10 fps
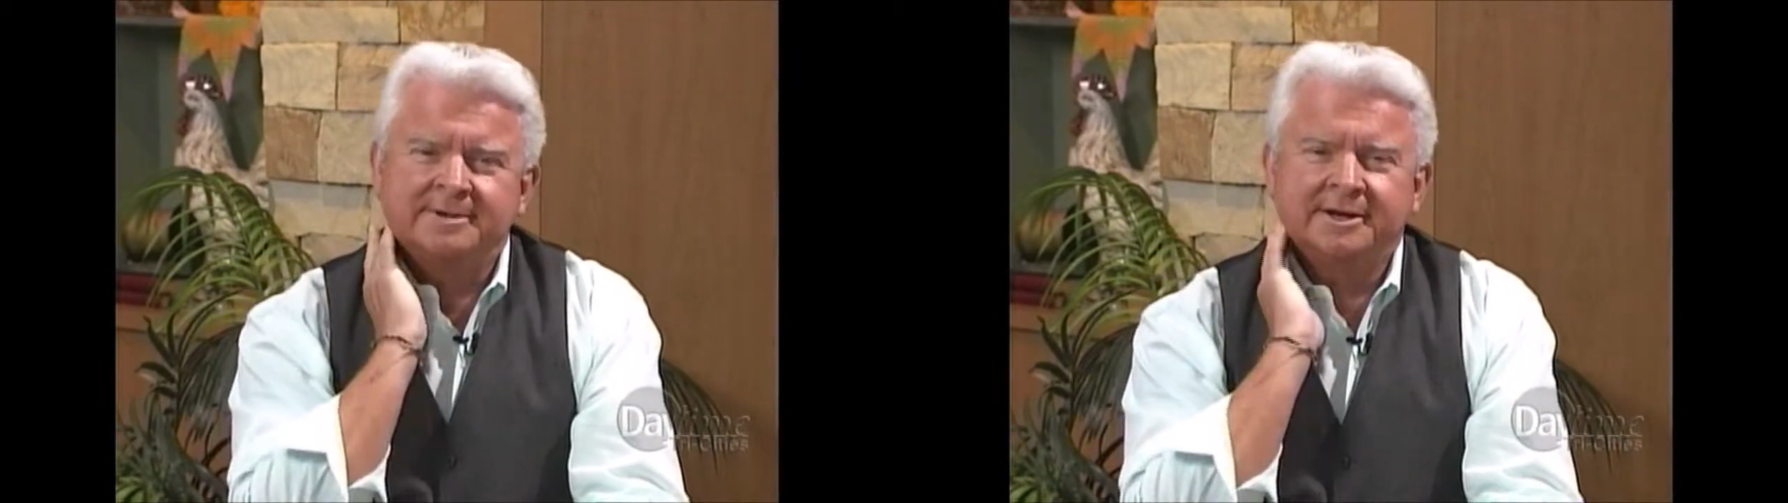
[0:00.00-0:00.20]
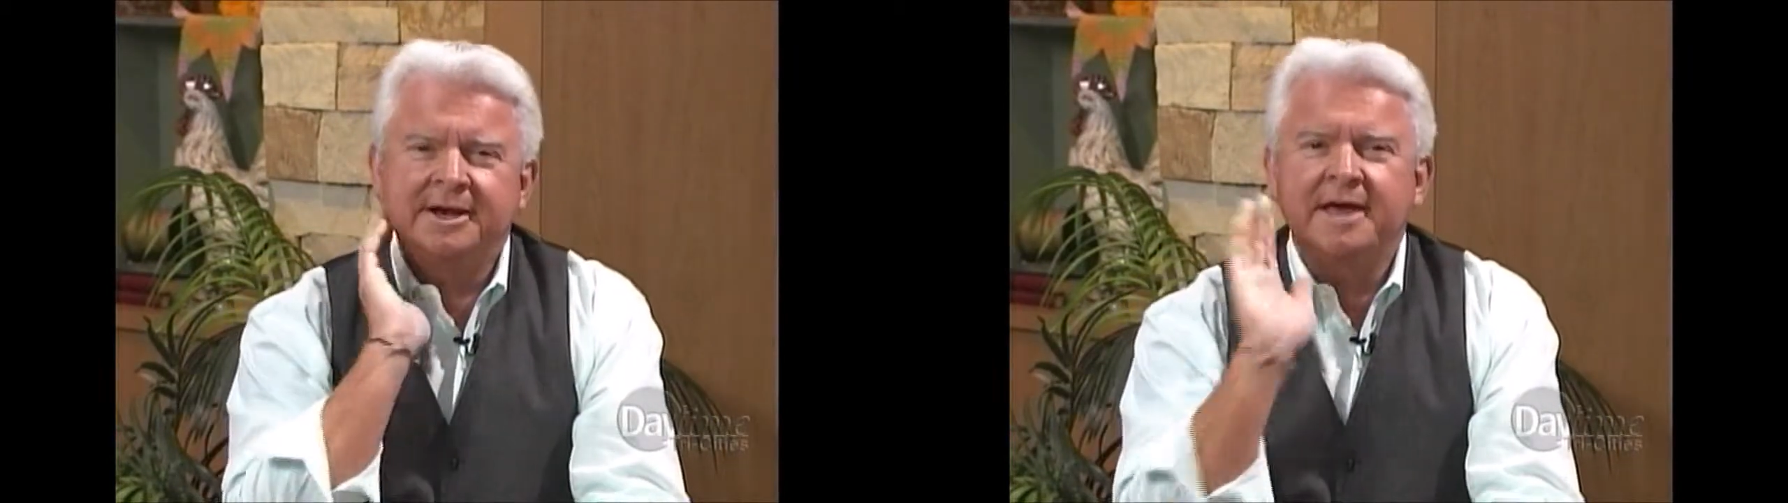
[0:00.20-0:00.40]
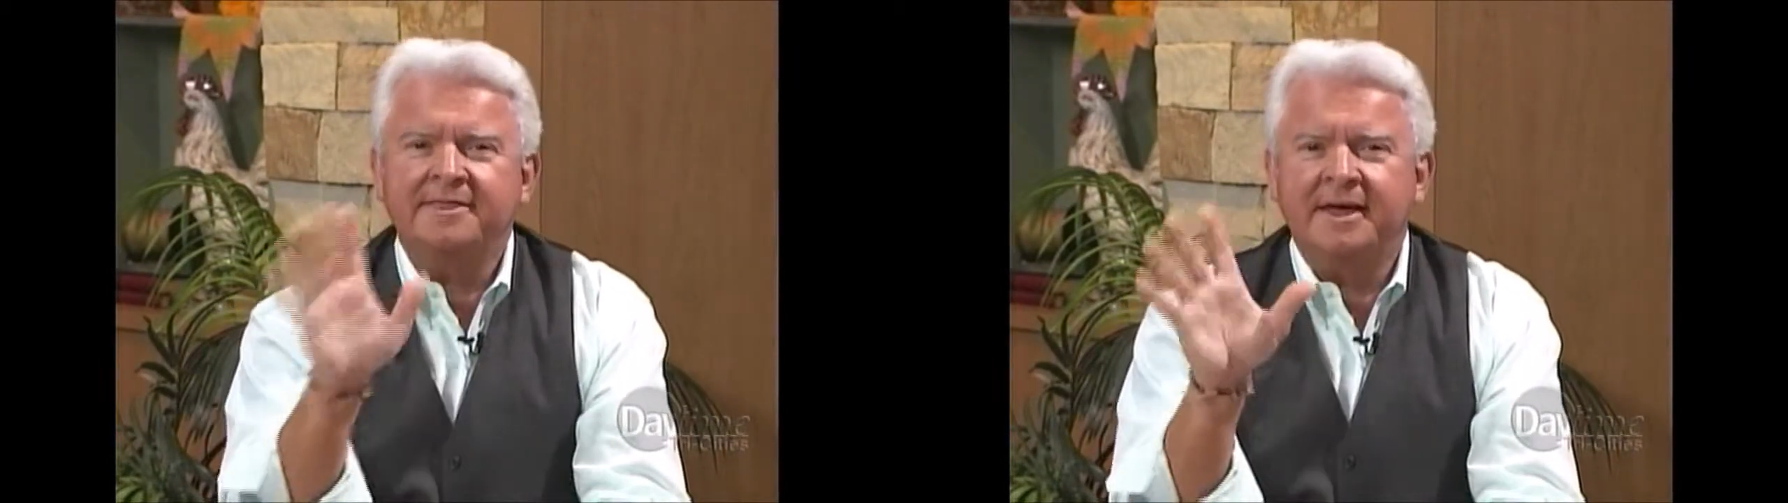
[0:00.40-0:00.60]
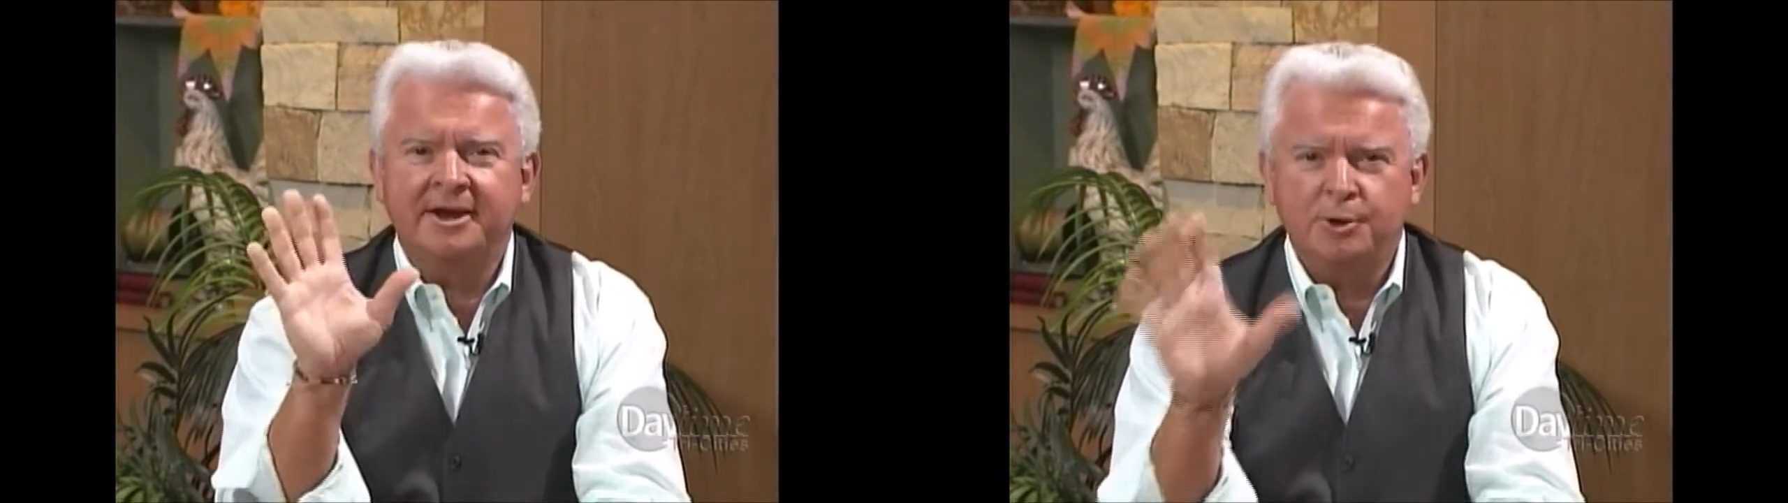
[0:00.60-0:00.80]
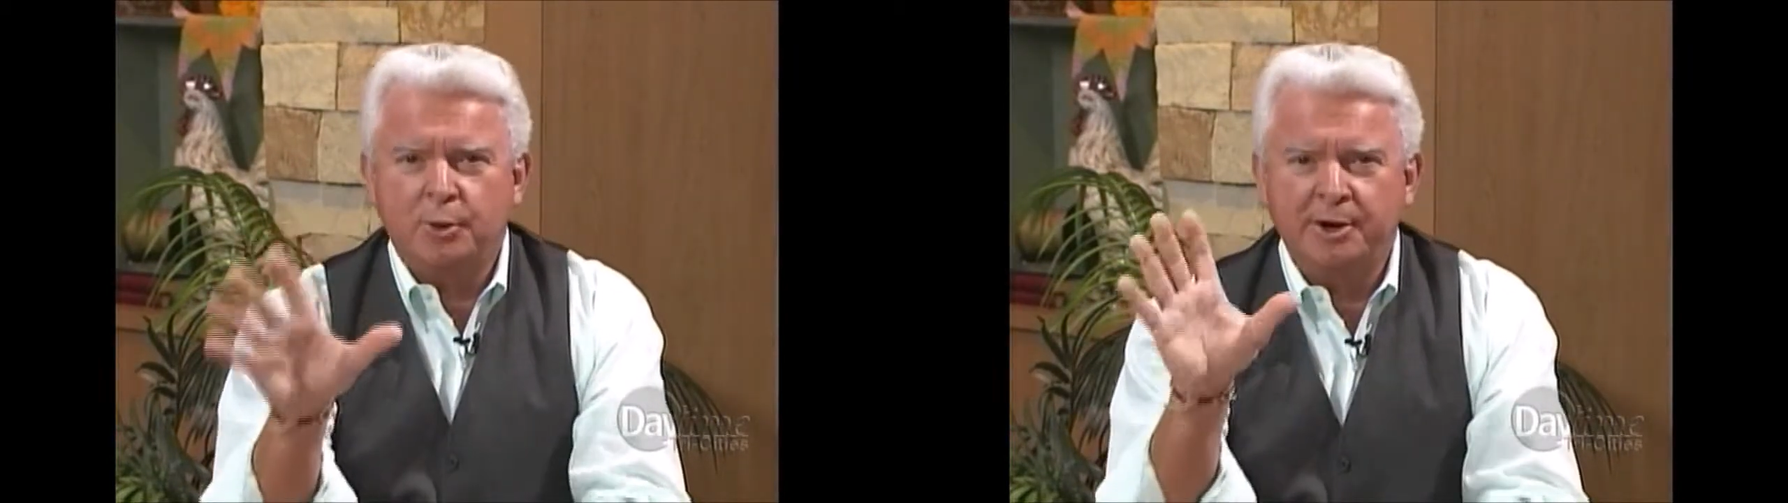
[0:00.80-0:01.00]
I'm not
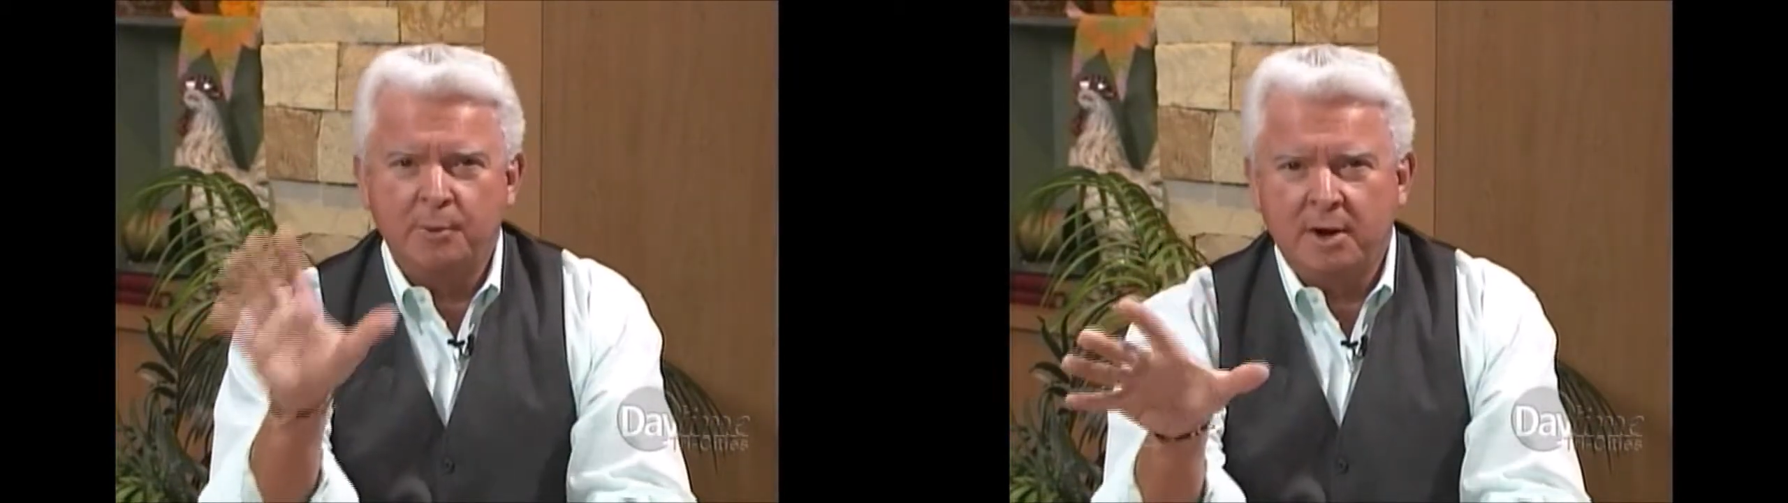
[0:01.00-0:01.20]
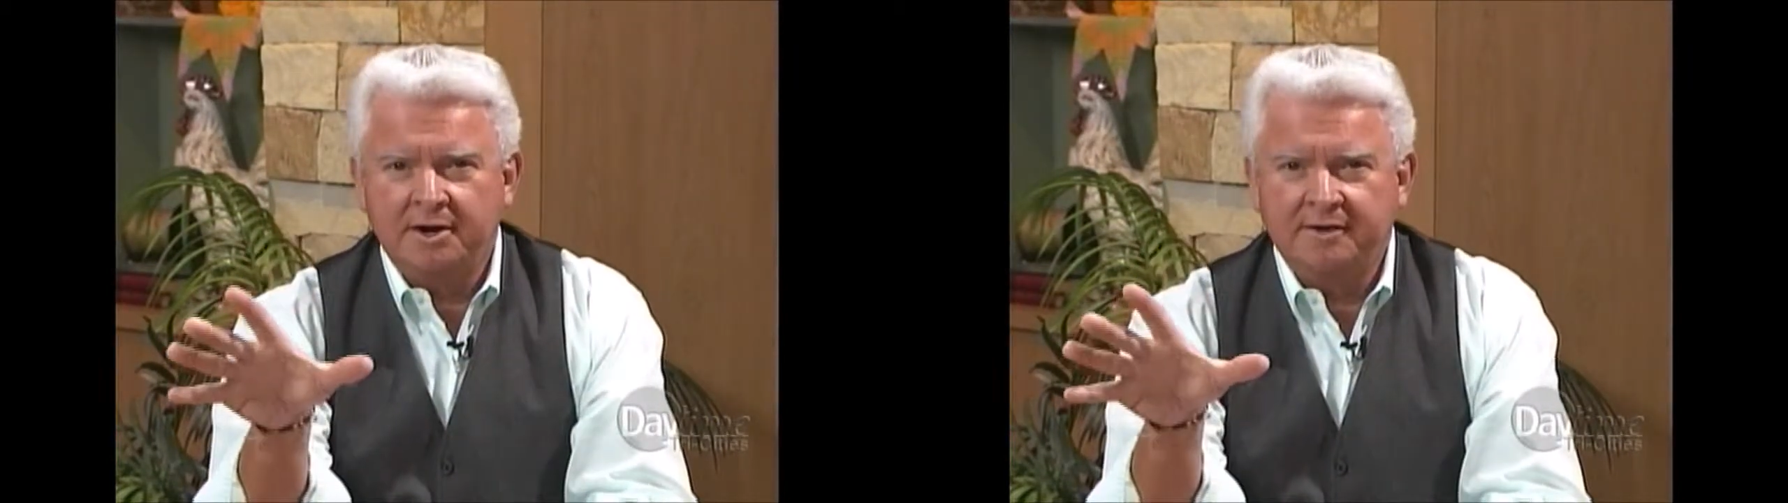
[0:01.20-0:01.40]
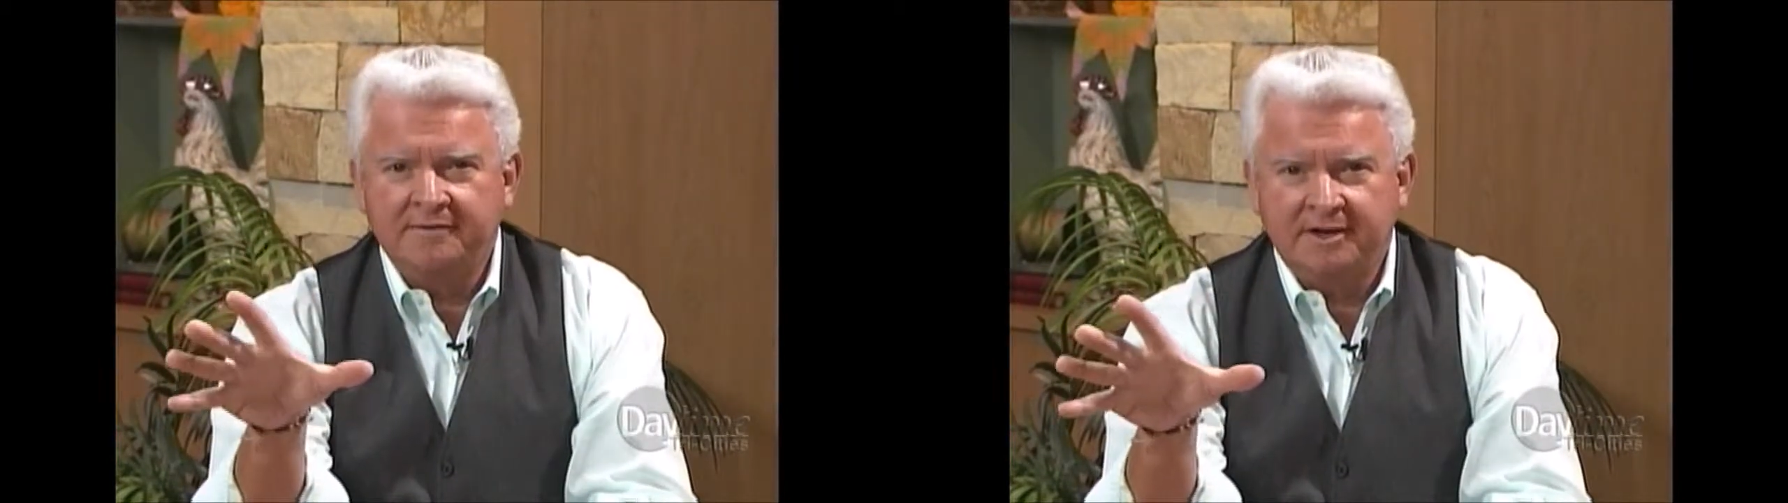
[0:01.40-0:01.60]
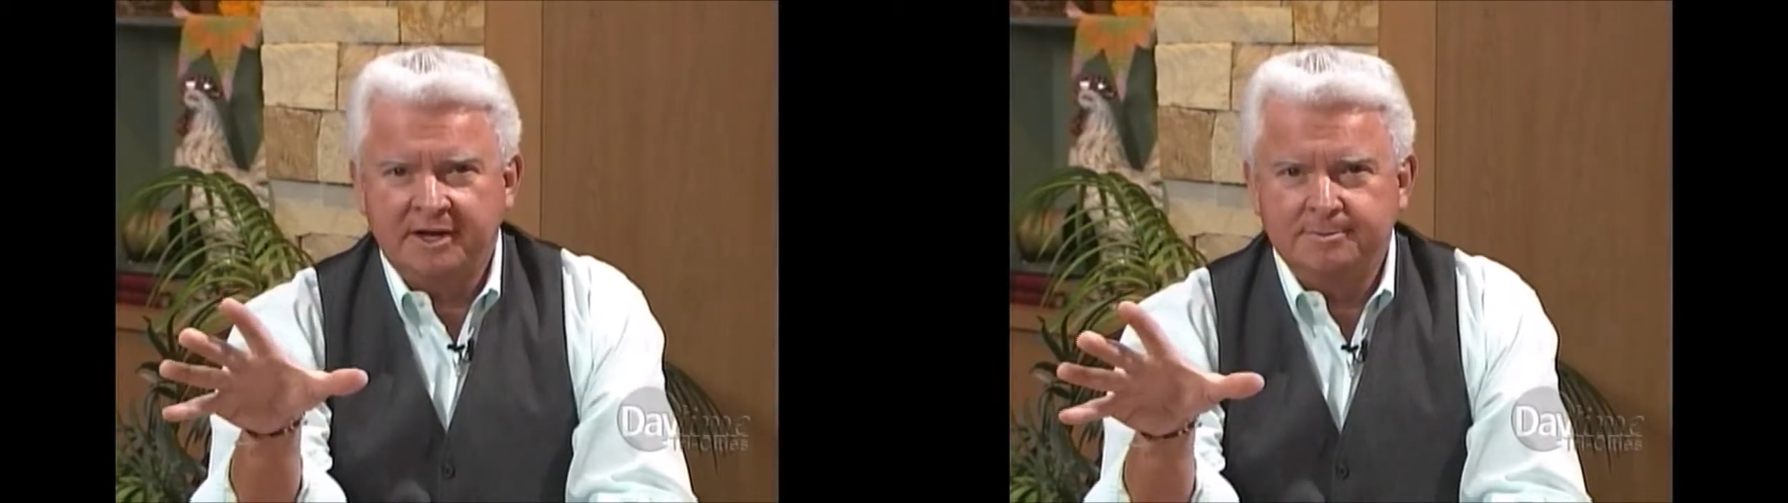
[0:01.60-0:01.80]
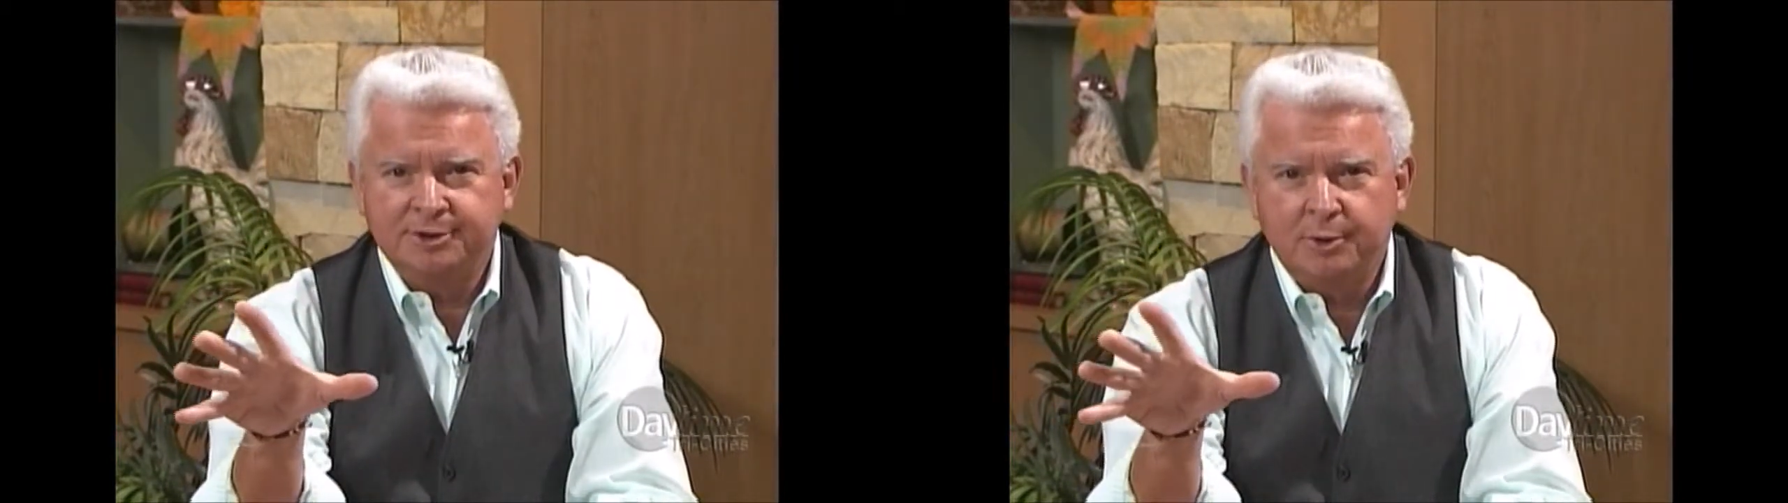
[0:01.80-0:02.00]
that annoying relative that keeps